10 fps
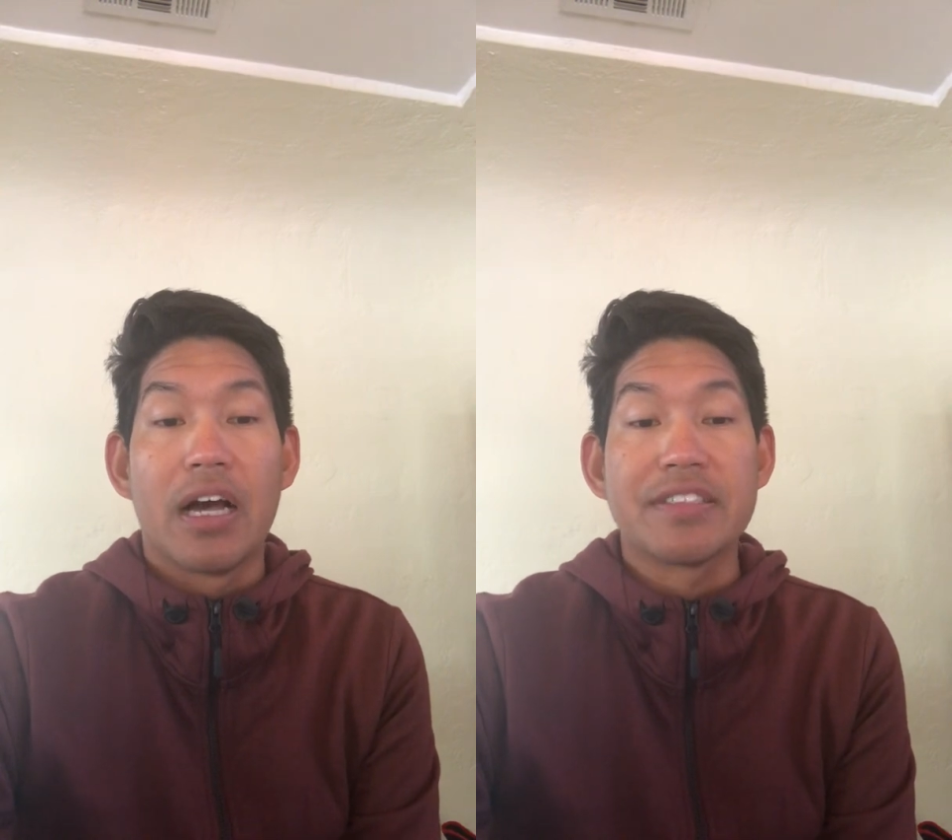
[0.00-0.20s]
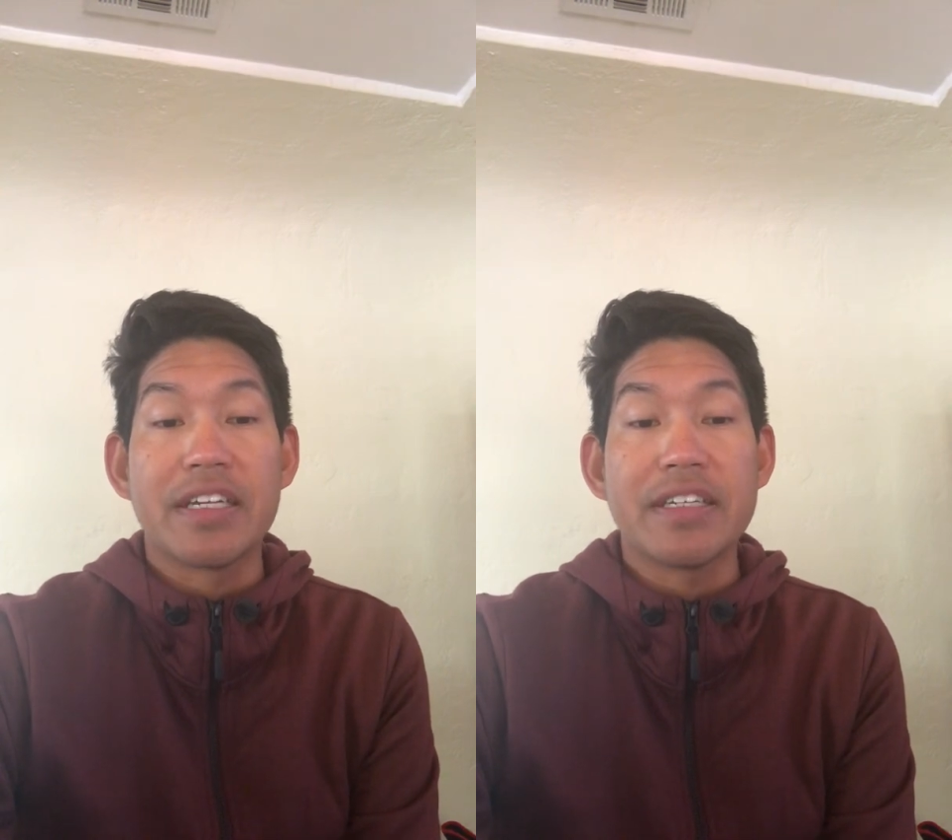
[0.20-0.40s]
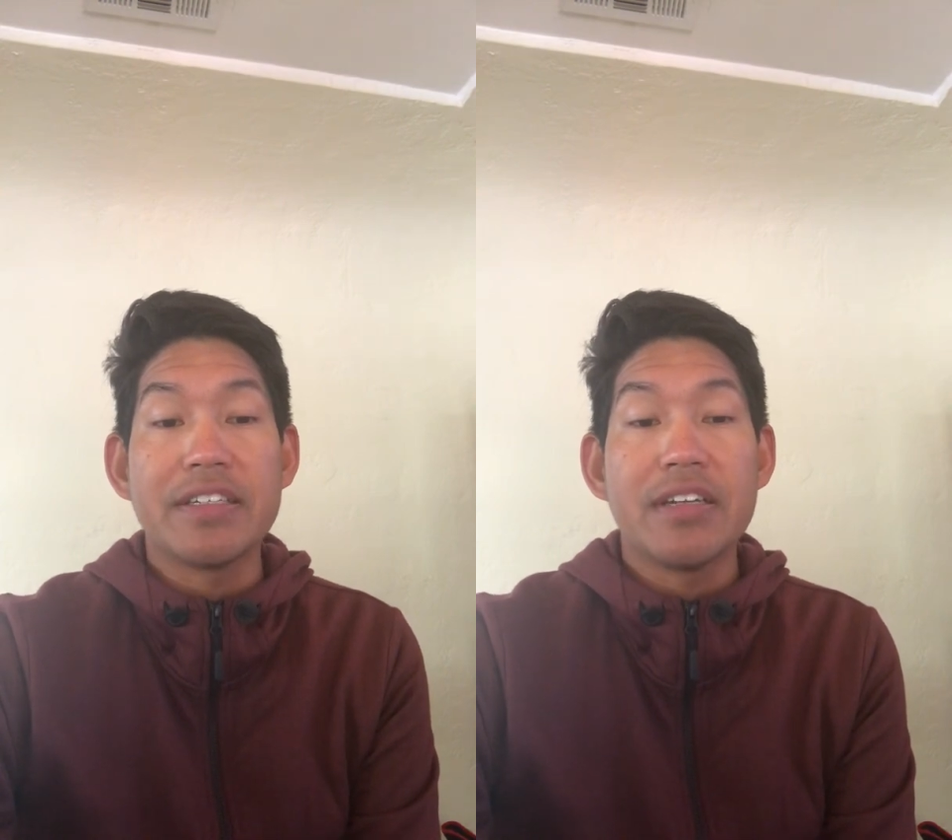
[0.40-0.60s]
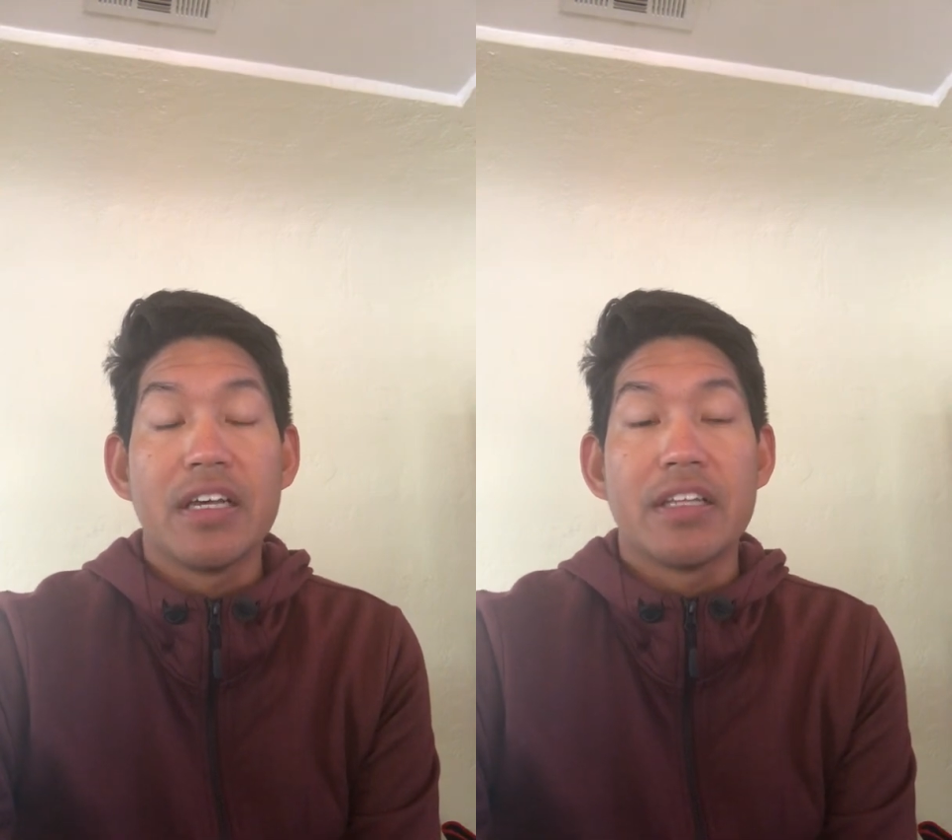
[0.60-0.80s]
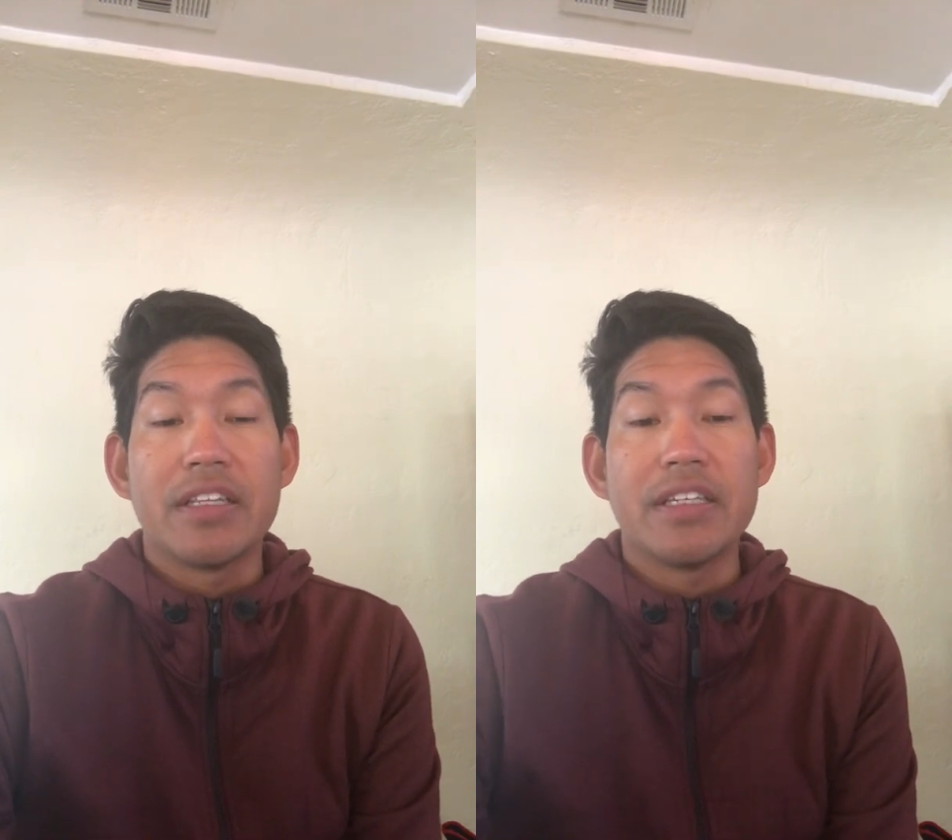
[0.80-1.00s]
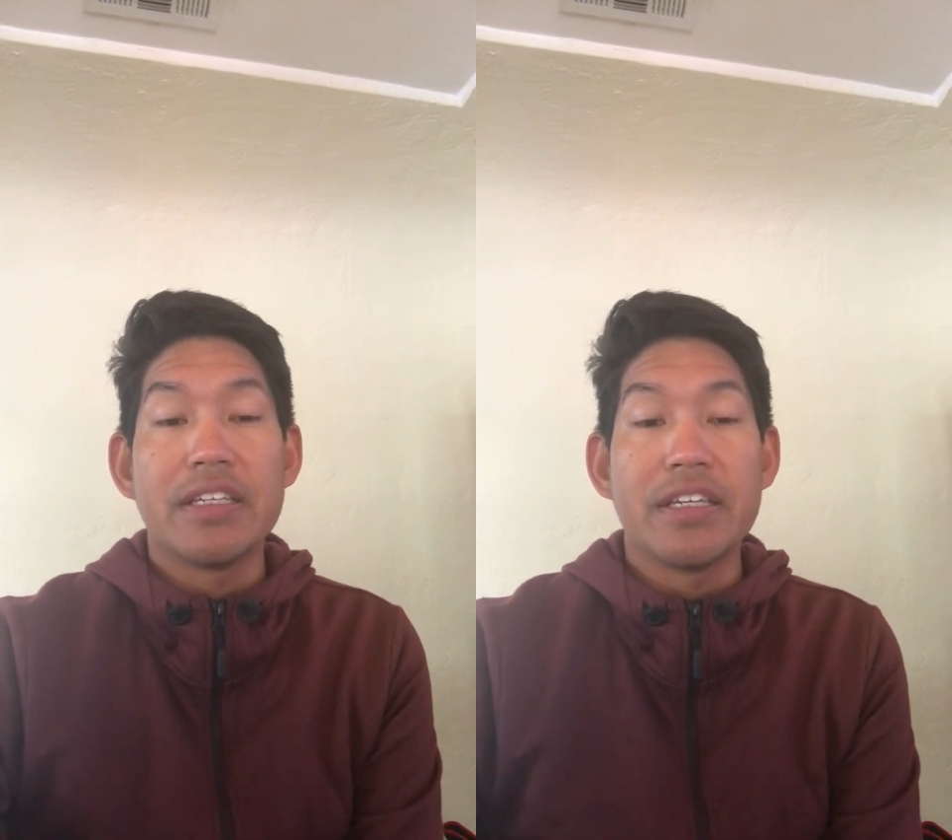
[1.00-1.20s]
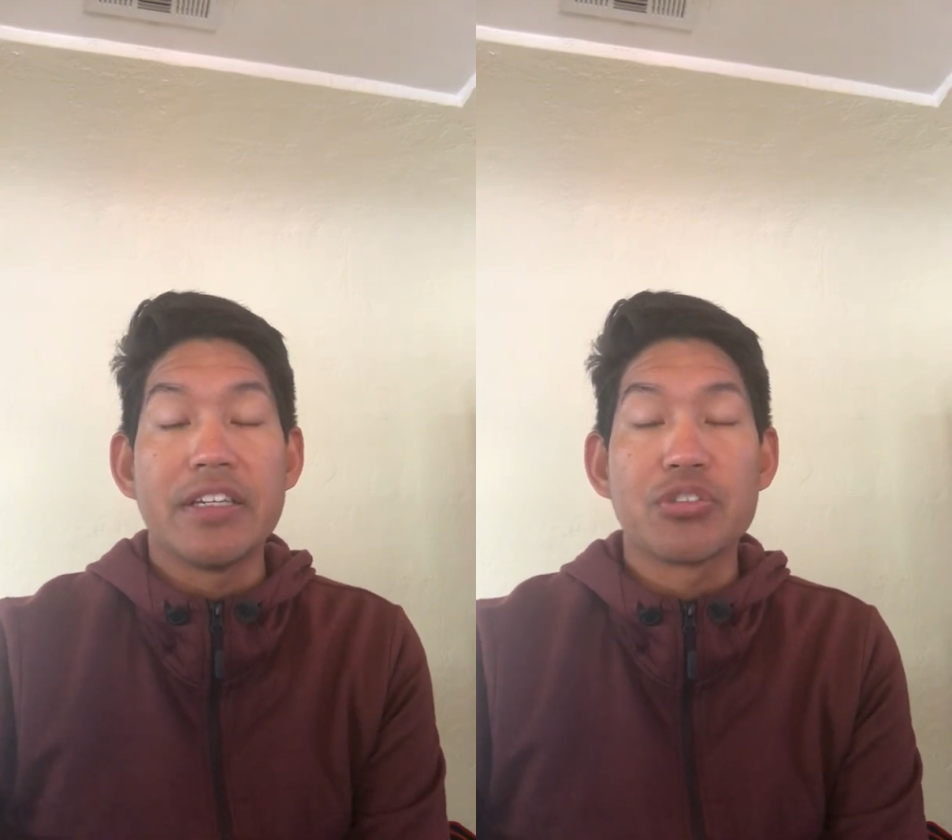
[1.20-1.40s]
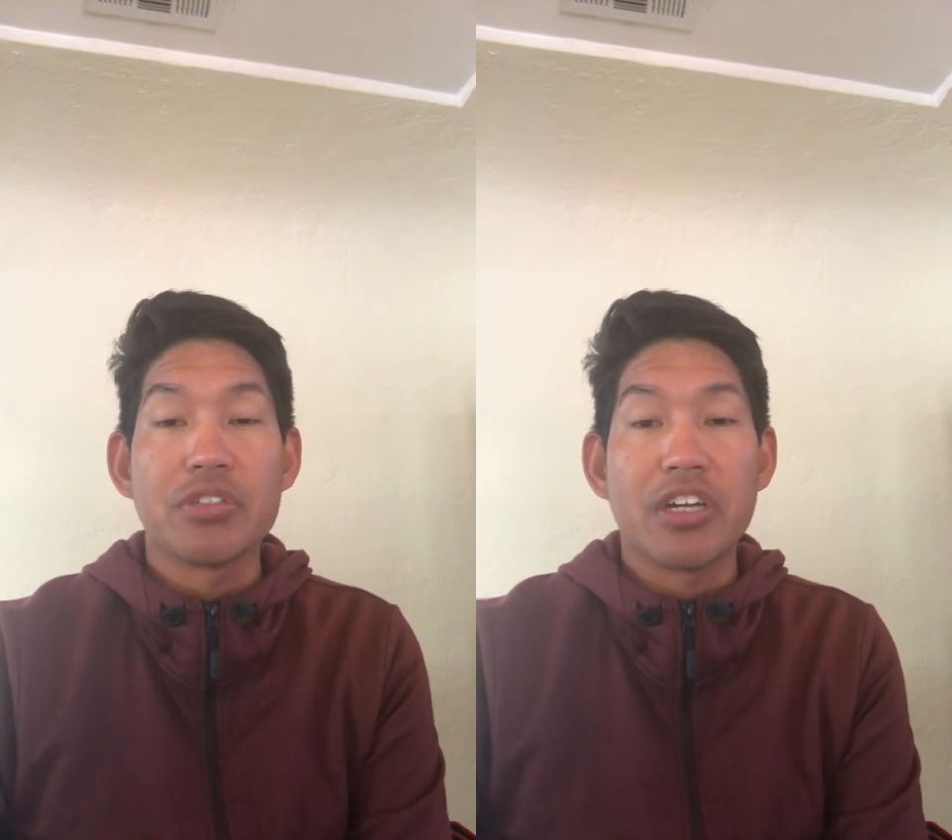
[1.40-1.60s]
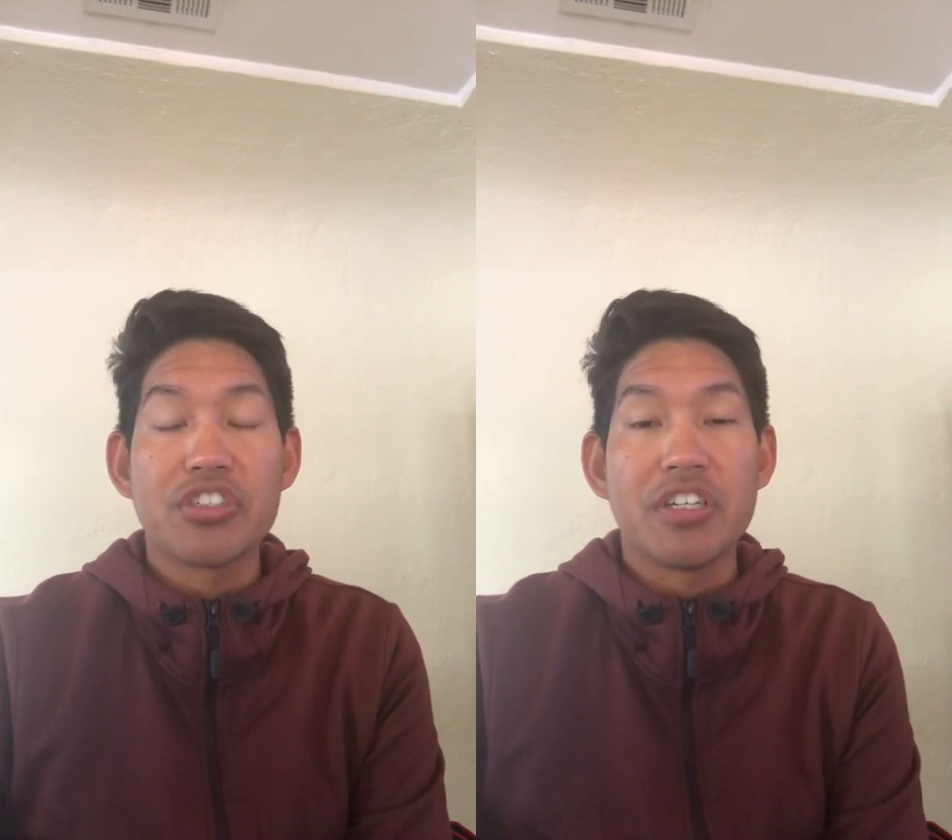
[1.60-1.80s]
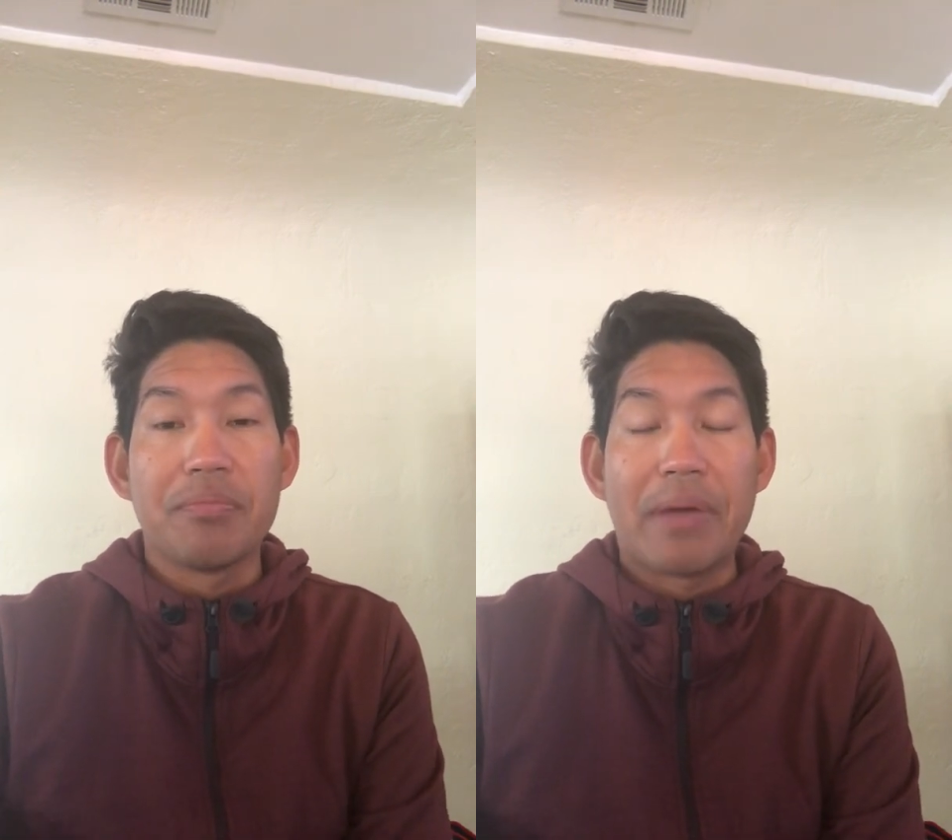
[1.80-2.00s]
Second, the
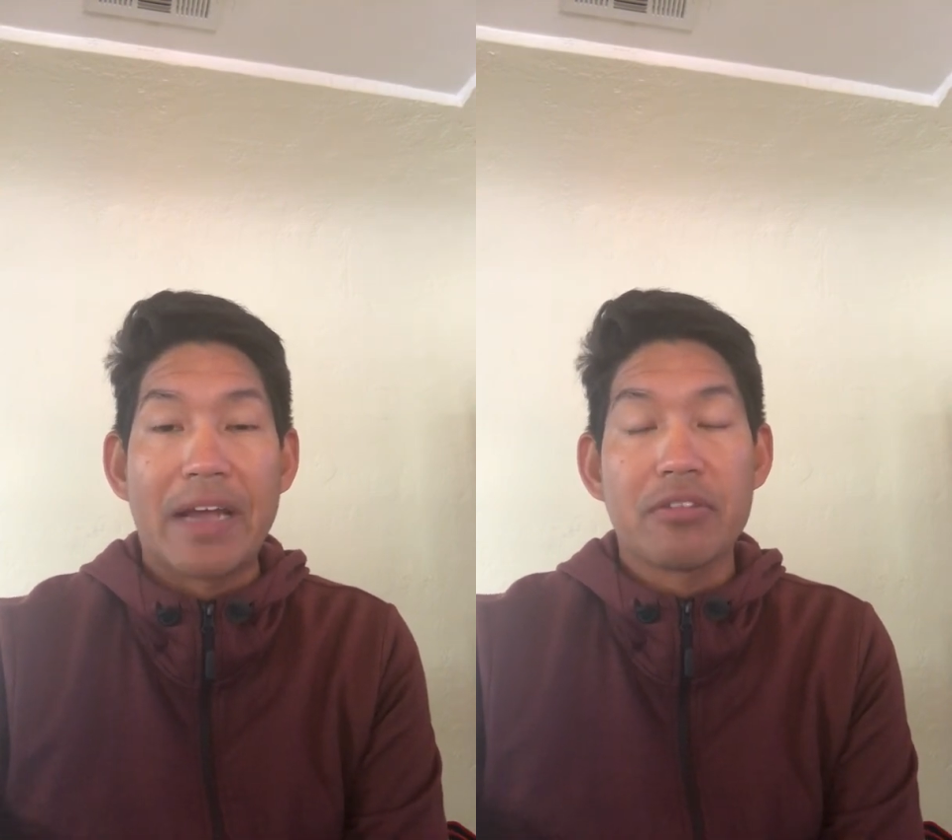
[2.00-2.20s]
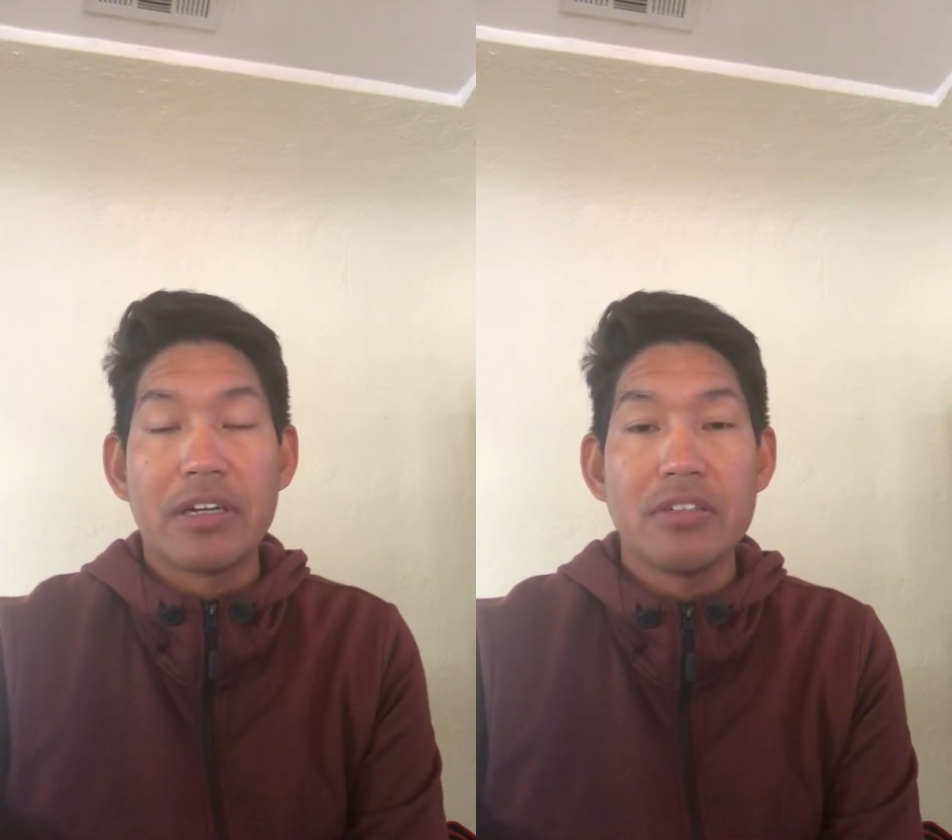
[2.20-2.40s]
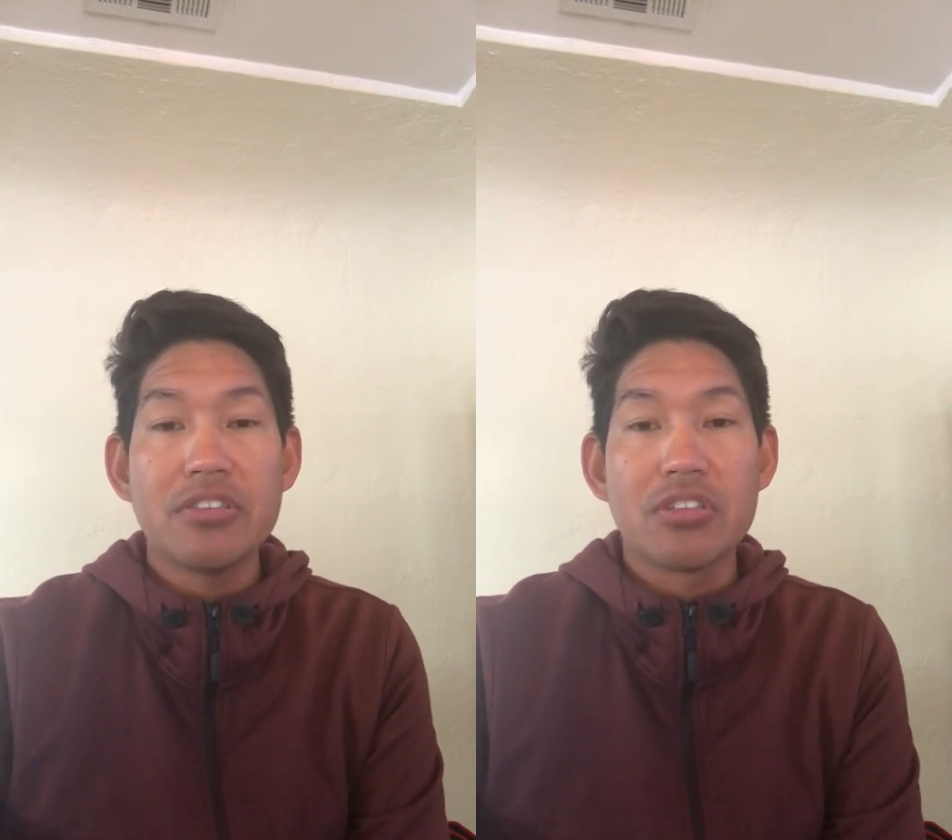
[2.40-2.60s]
introduction and background.